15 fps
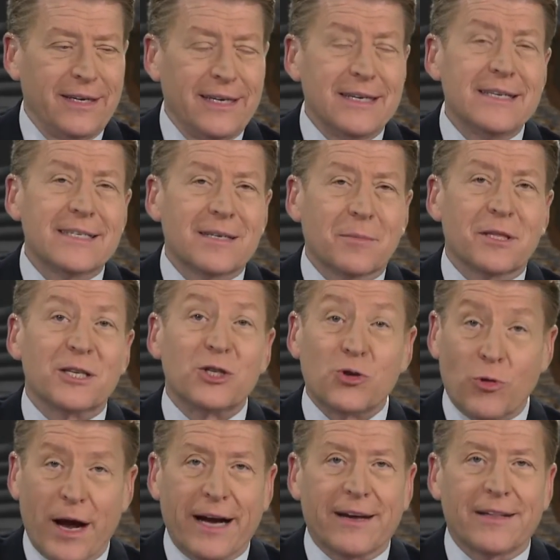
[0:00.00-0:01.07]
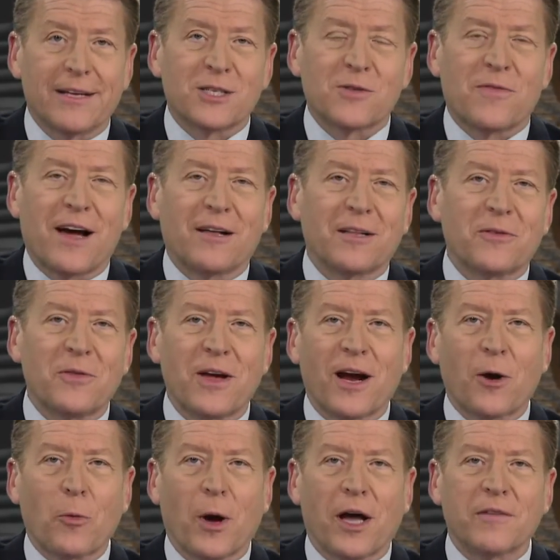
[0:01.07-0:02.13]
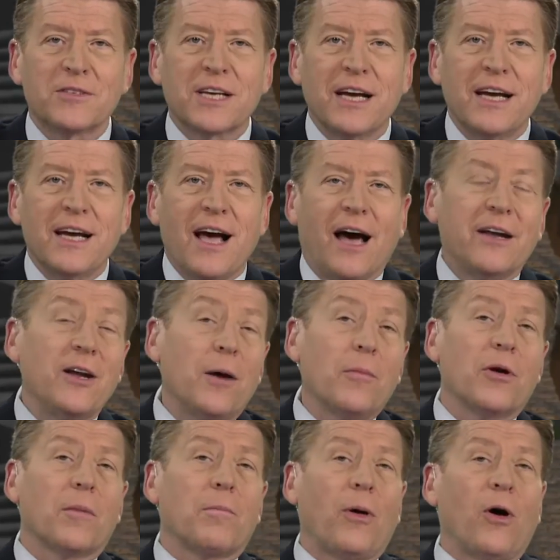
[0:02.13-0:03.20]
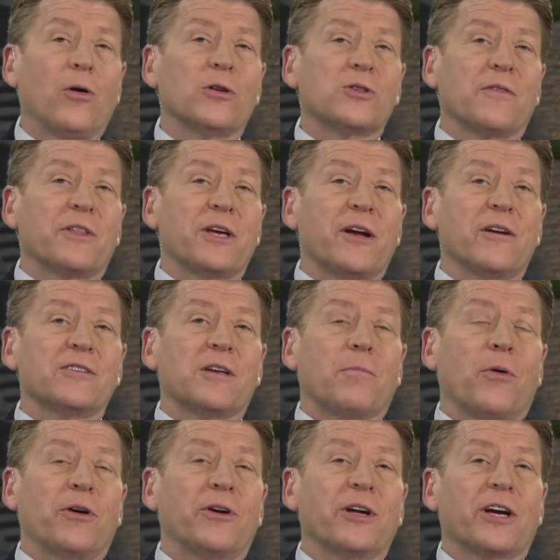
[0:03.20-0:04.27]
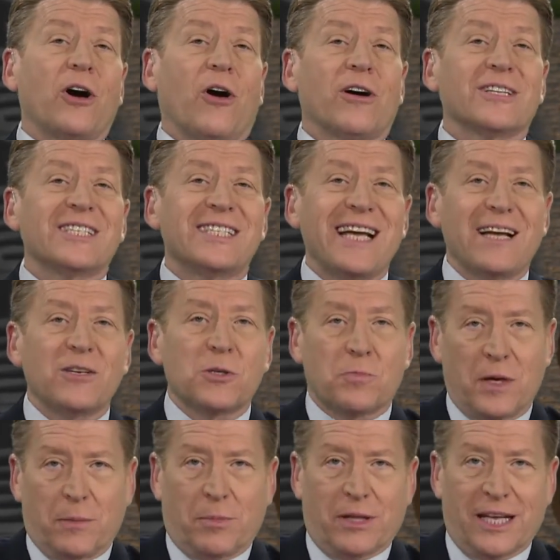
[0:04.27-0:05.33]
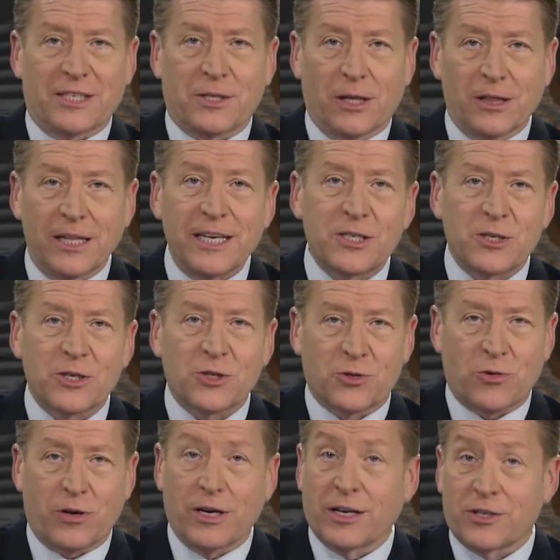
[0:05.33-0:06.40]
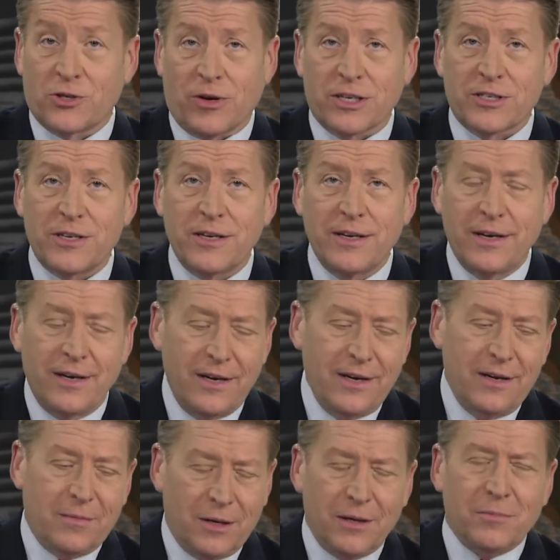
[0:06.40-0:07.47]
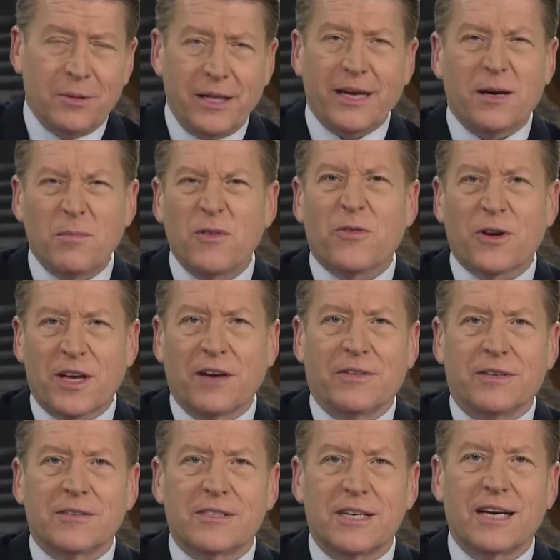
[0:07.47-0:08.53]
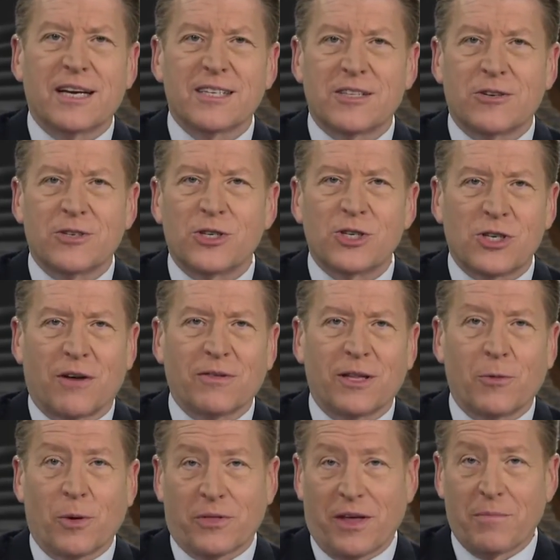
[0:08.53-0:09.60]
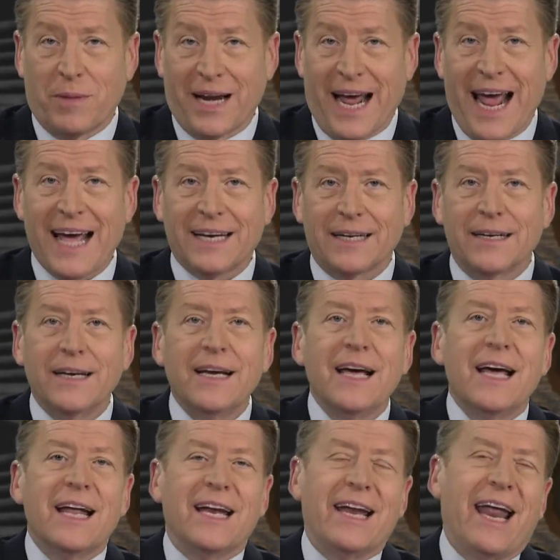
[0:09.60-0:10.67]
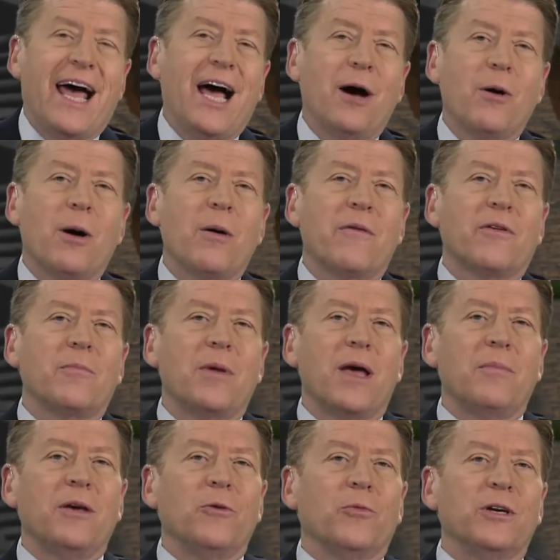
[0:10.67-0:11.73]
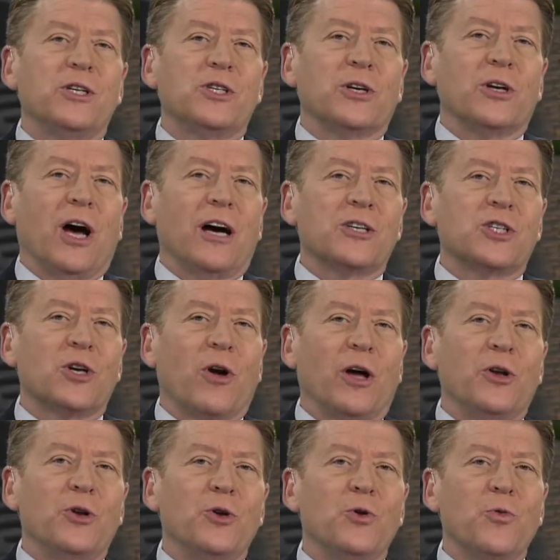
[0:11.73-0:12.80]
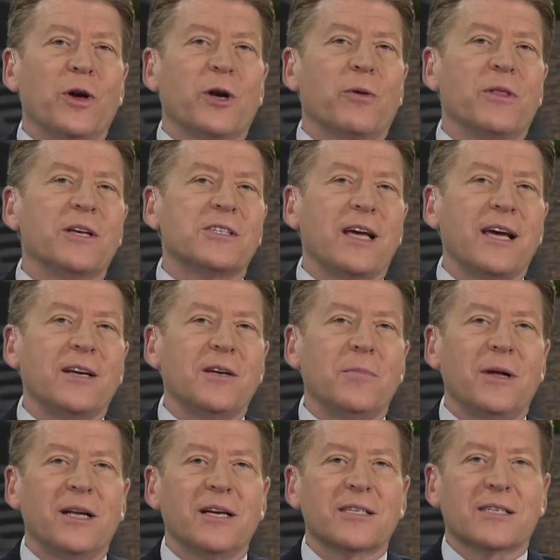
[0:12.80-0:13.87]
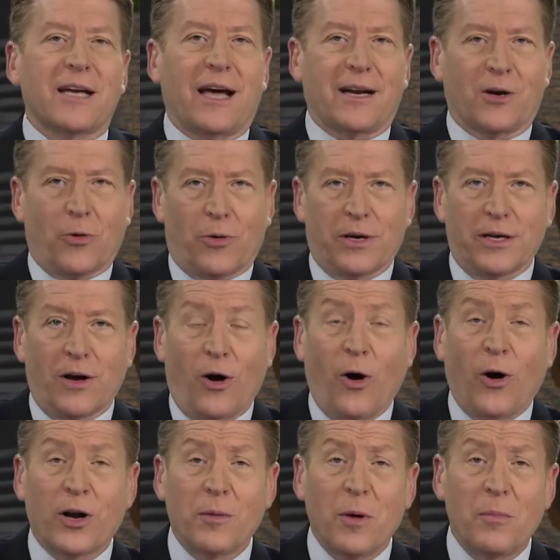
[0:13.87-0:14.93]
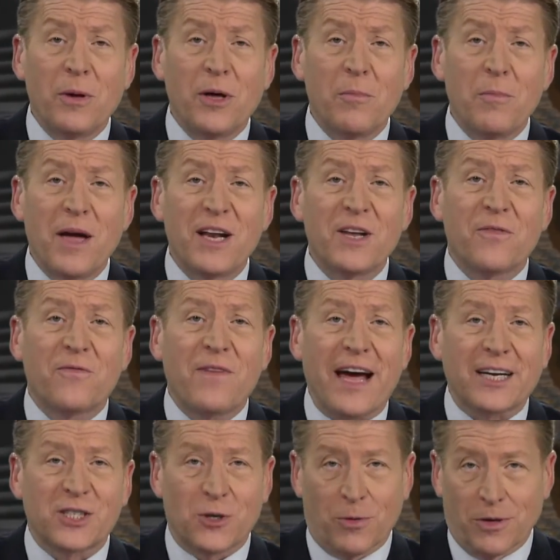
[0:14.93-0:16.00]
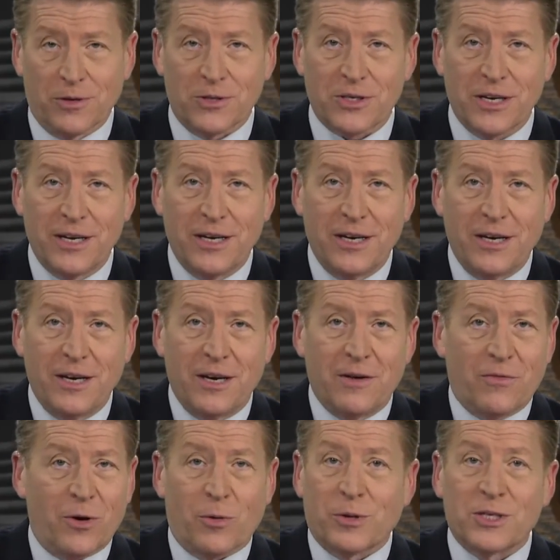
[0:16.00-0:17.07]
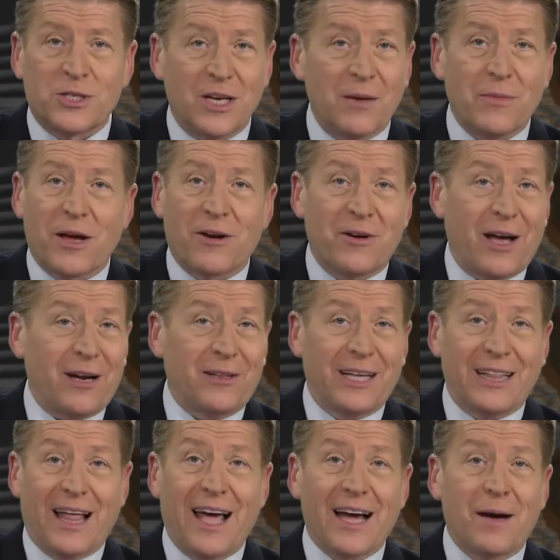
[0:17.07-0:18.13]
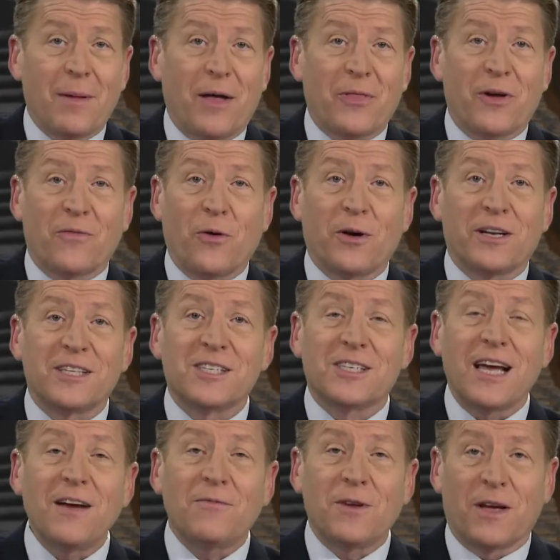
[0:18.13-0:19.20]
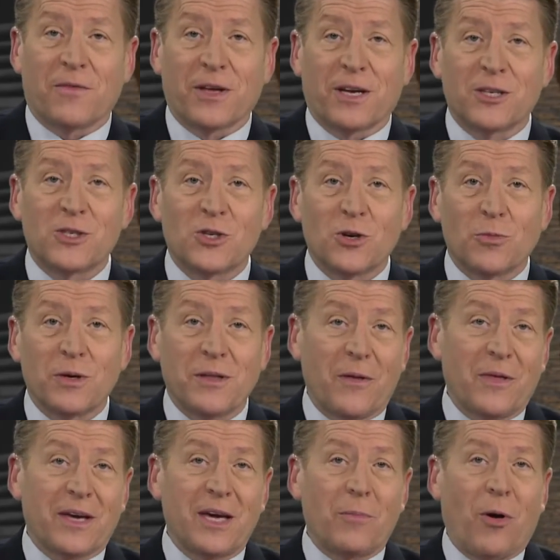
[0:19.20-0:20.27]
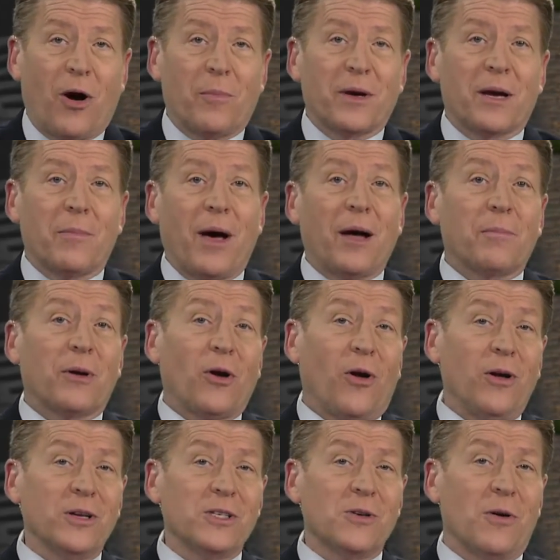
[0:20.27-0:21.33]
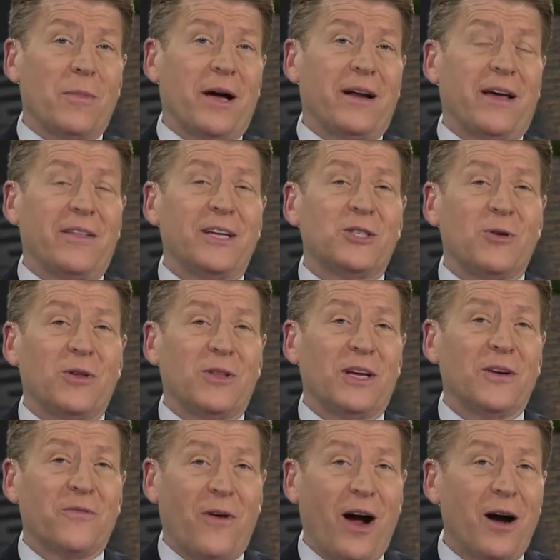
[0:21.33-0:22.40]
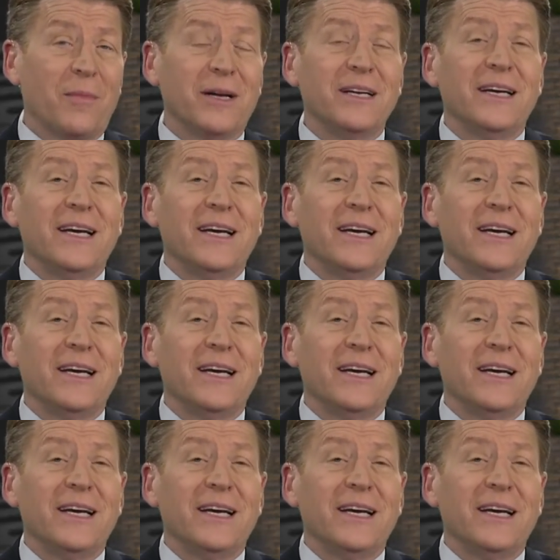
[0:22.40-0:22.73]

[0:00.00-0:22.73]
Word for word: some of the dreck that's fouling the airwaves. A number of polls over the years have pointed to car salespeople as the least tr uh, trusted, but, but they can be forgiven, seeing as they're just shoveling what they've been handed. Now, however, maybe we should usher a new winner in this ignominious category automobile manufacturers. For it would seem they are not only lying about their vaunted safety of the consumer that they keep harping about, but also about how they treat the environment